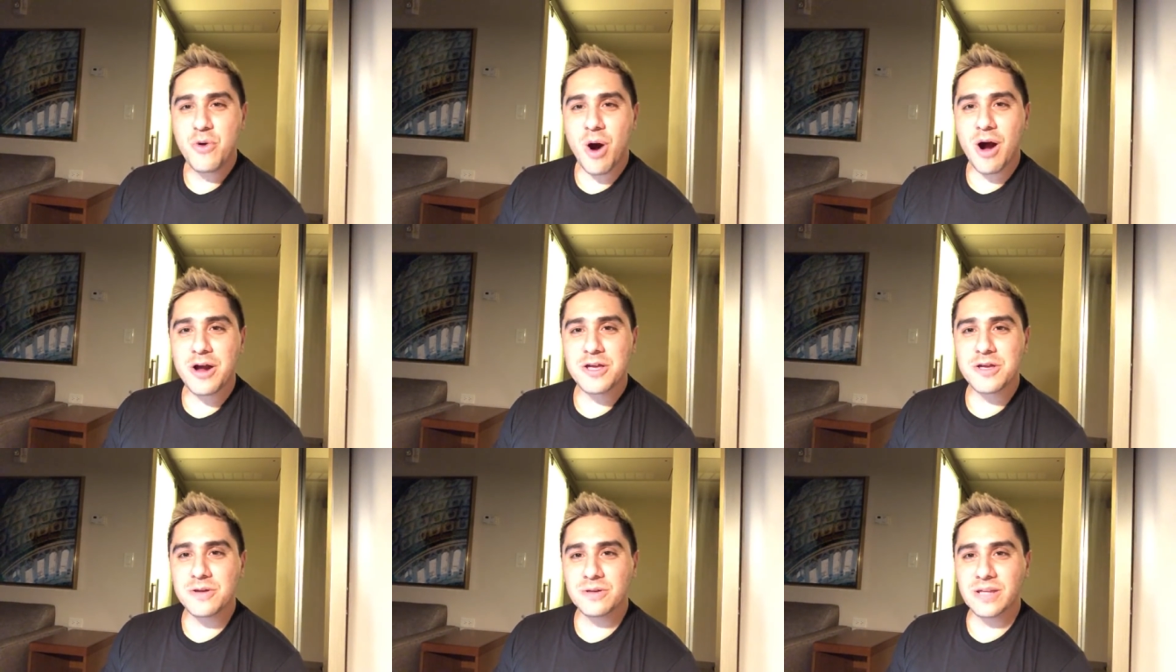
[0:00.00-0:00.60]

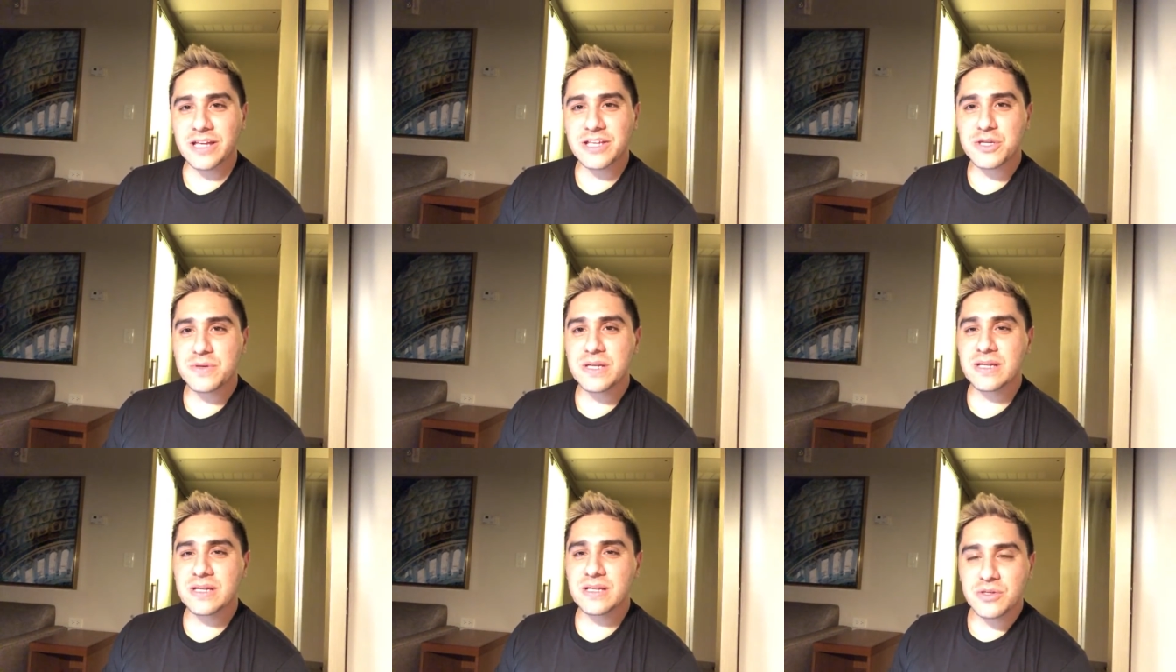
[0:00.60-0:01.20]
who are you?
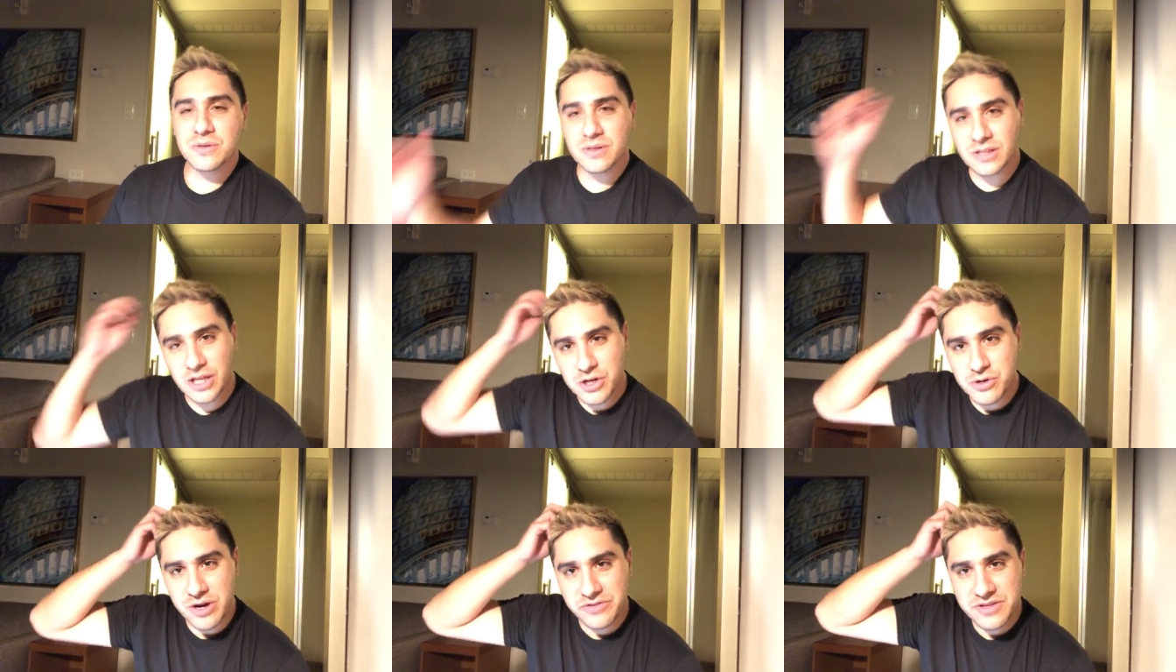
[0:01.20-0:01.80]
Like,
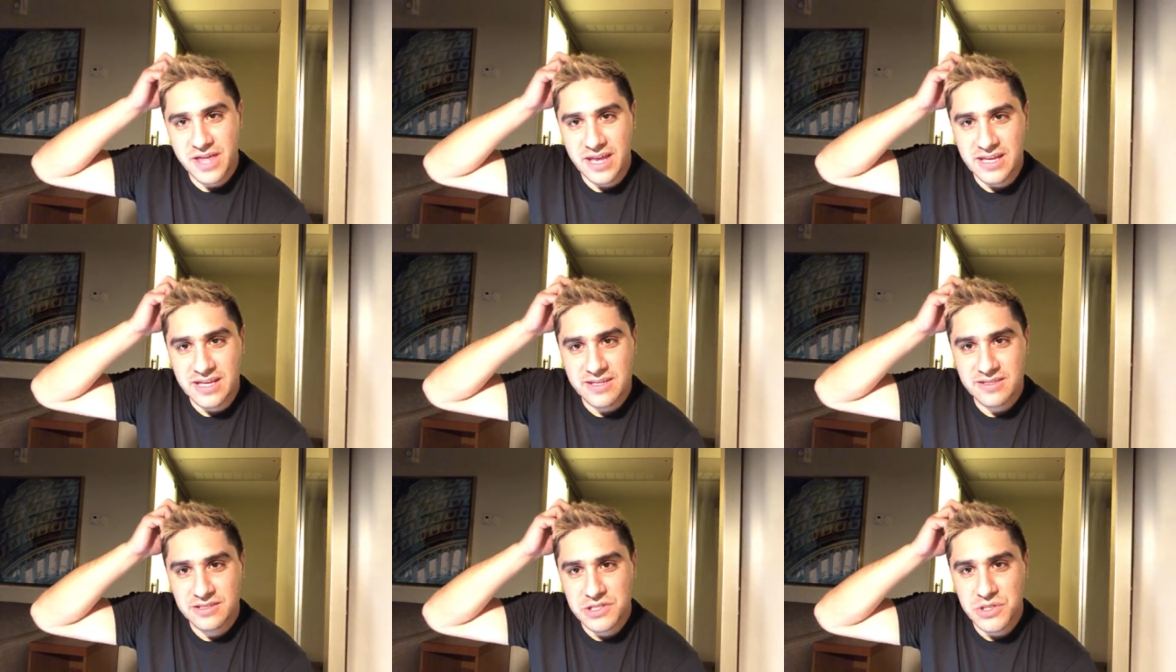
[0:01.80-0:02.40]
like, whoever
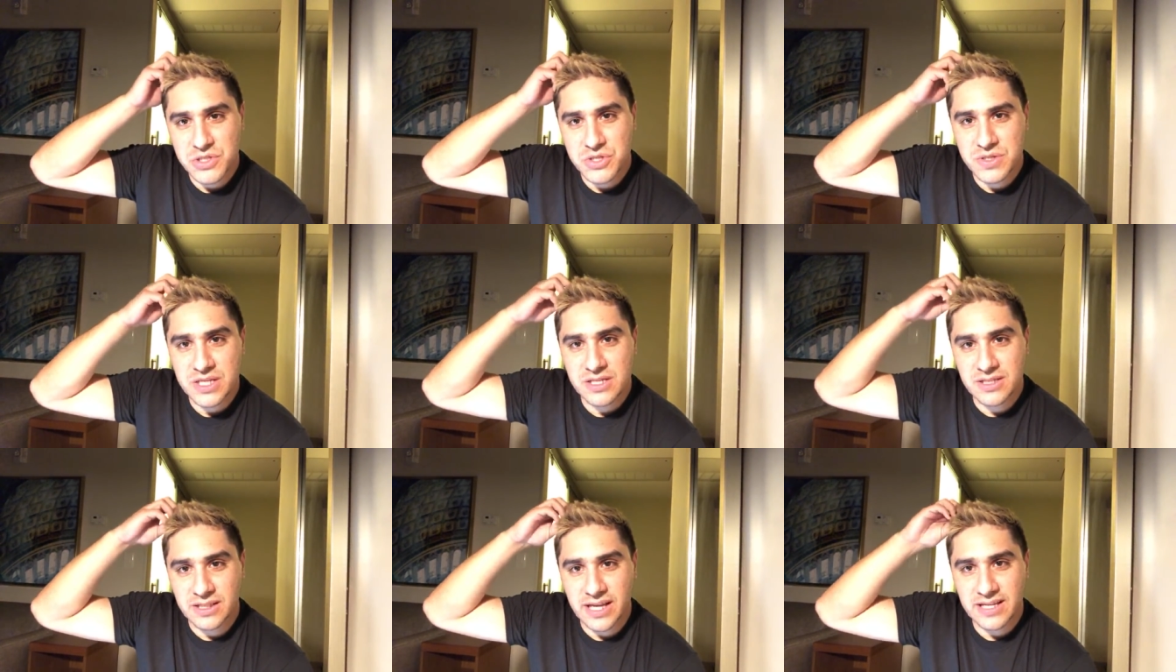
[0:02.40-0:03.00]
that is, dude,
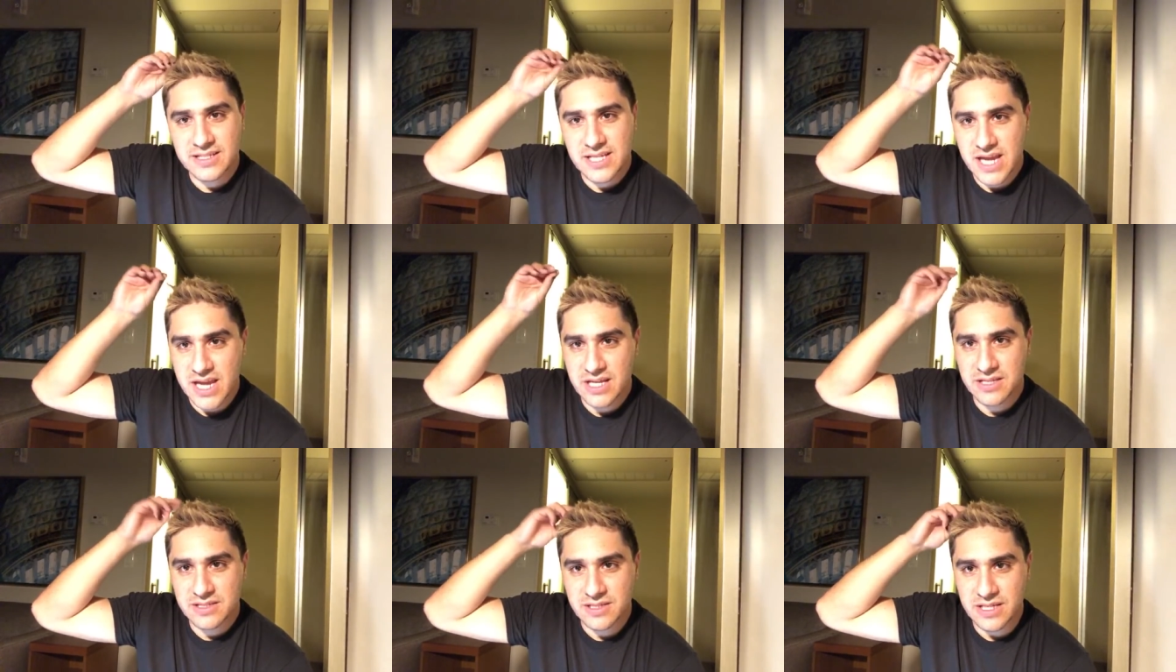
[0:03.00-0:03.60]
you need to like
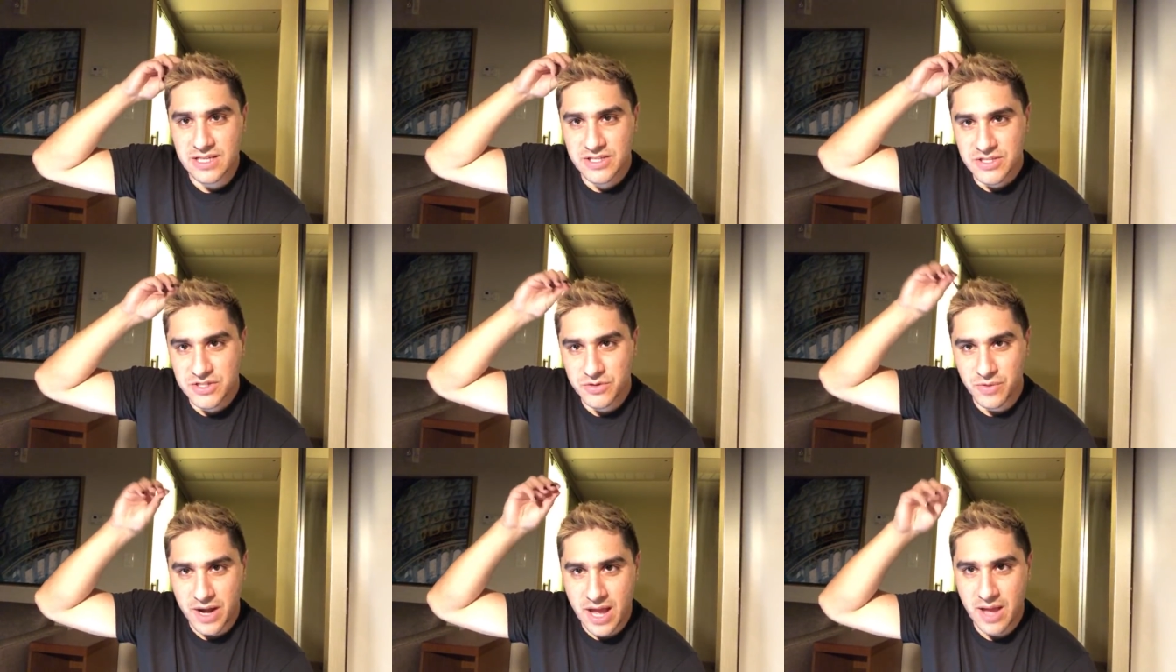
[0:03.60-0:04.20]
take to
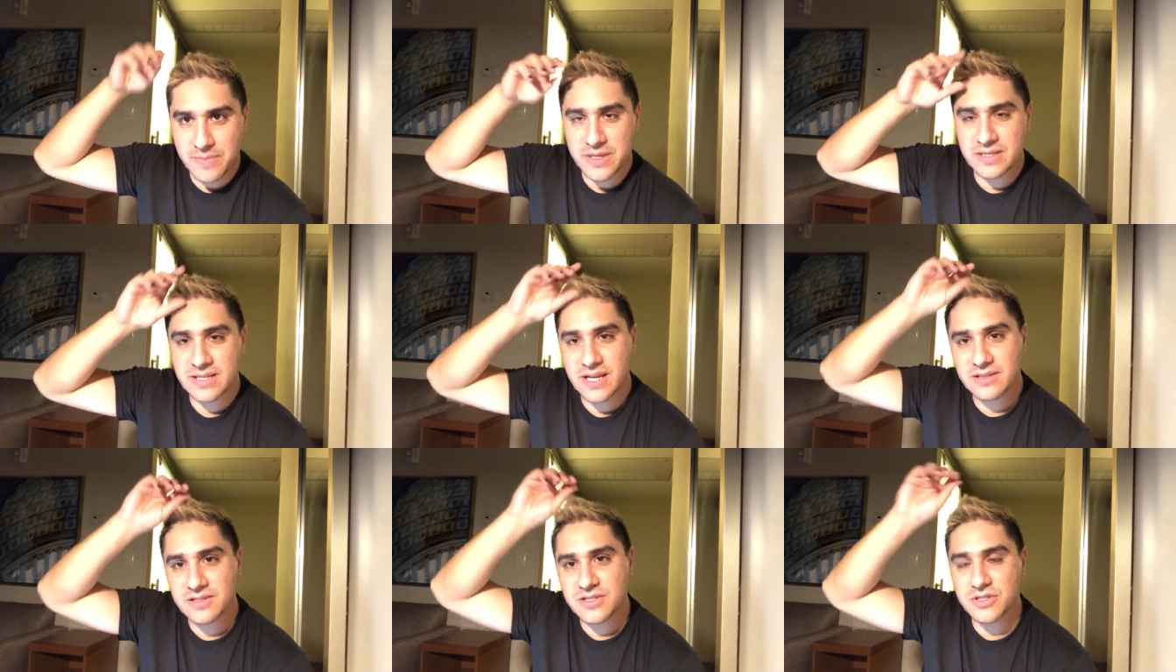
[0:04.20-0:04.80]
Instagram
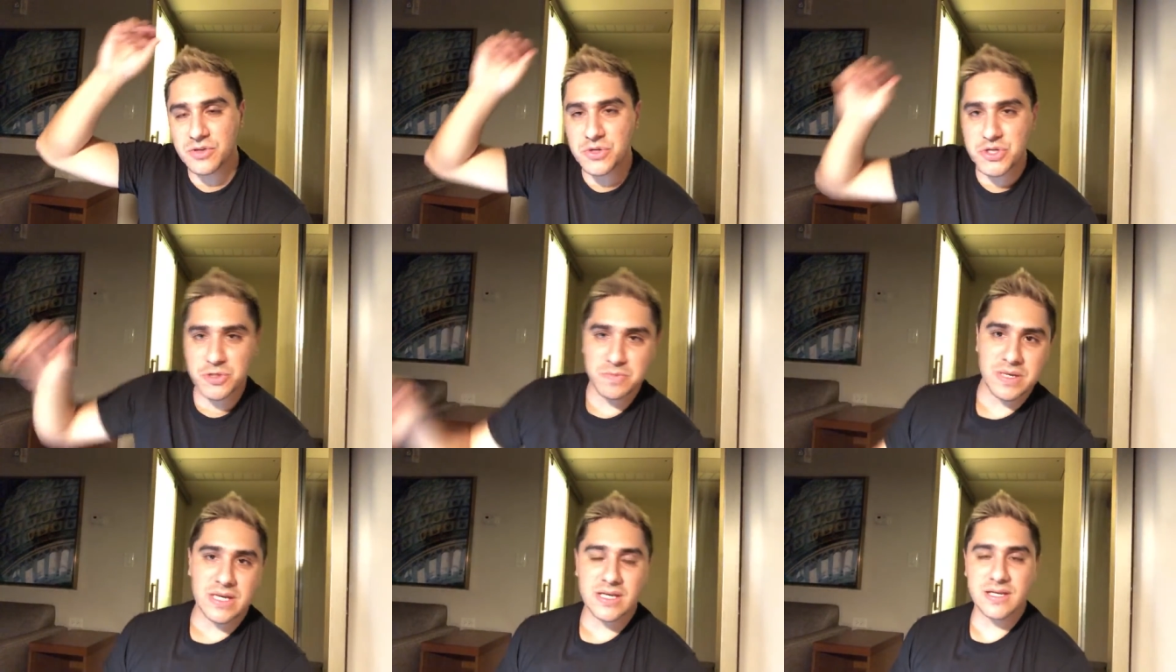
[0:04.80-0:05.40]
and take to
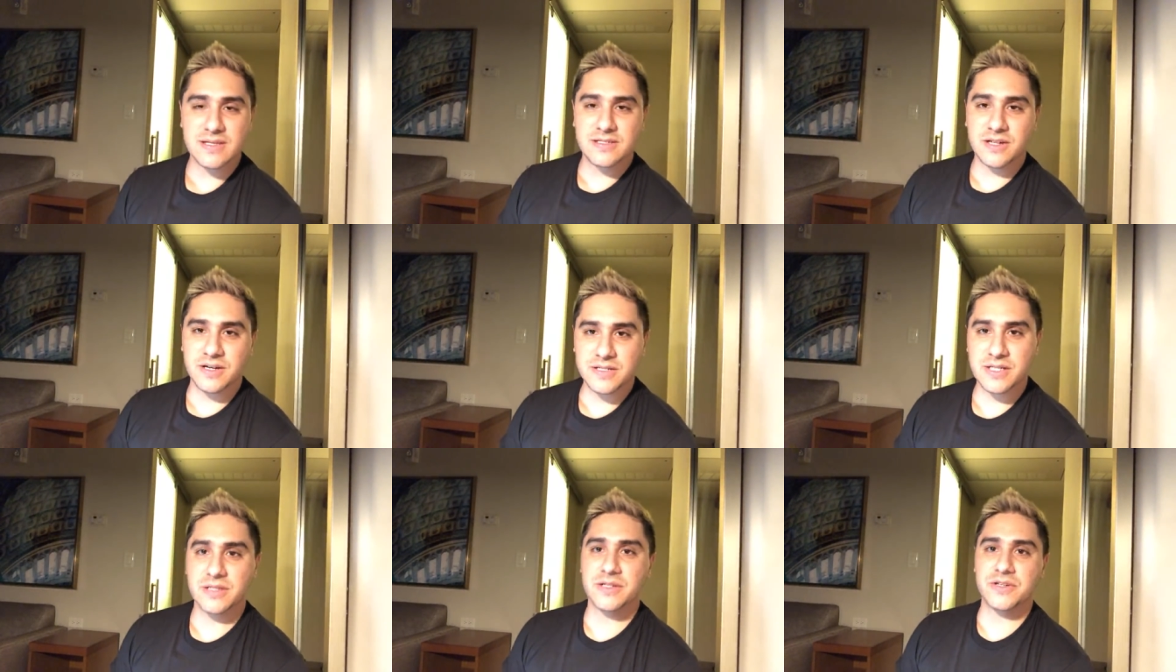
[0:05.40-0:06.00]
social media and
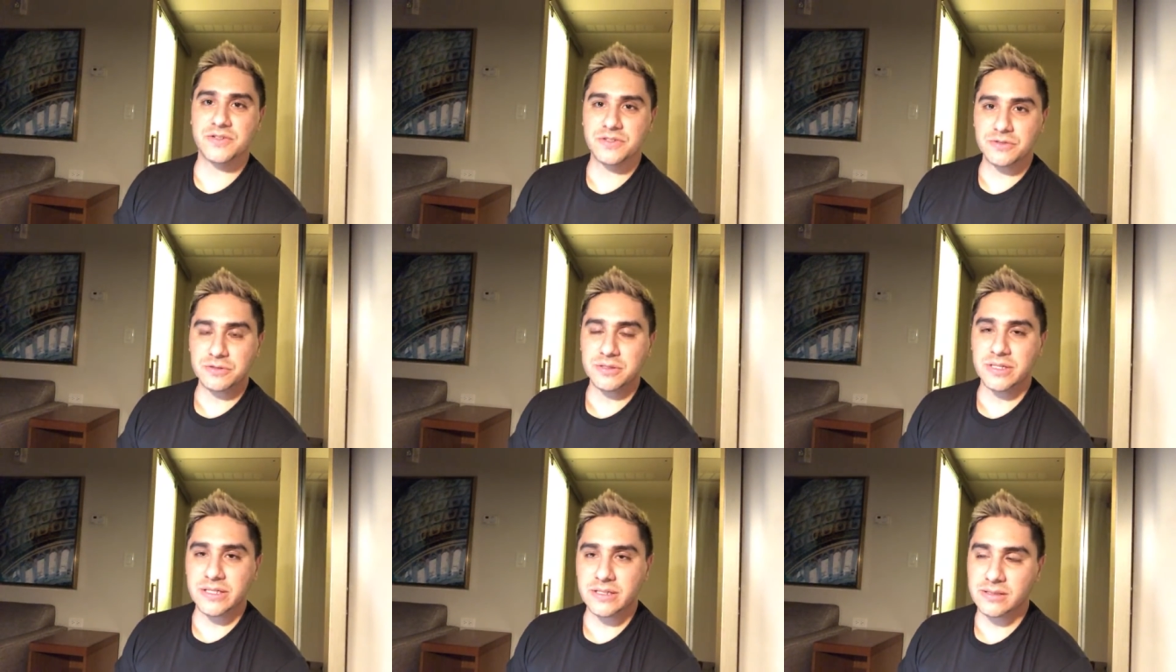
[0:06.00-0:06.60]
start telling your
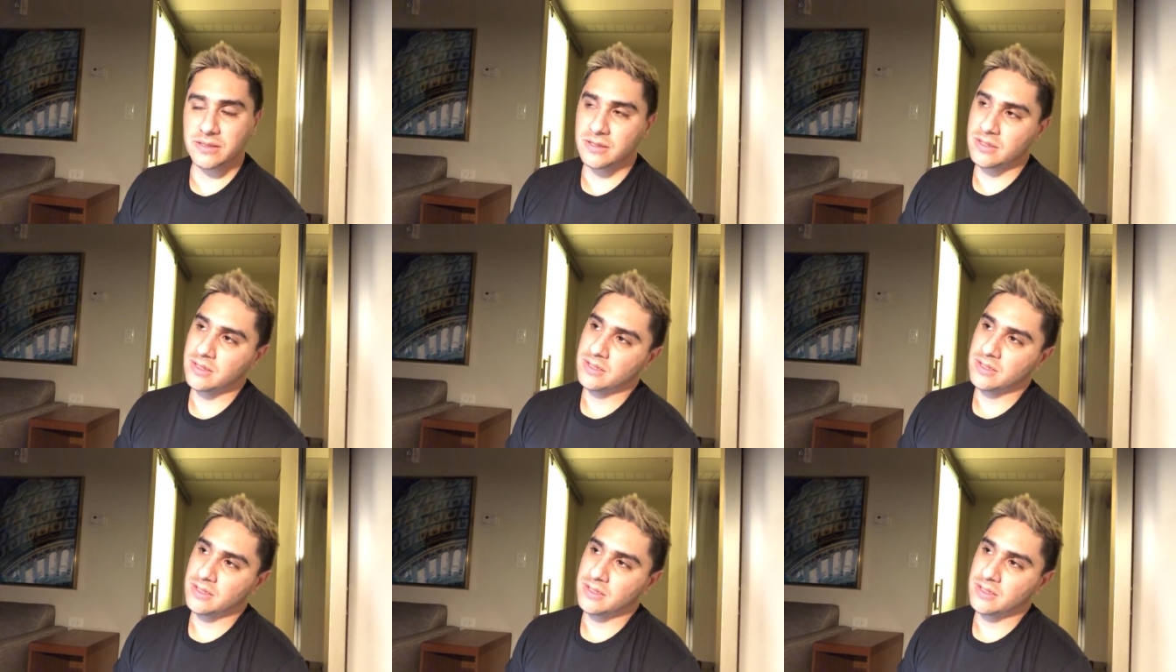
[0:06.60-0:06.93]
story.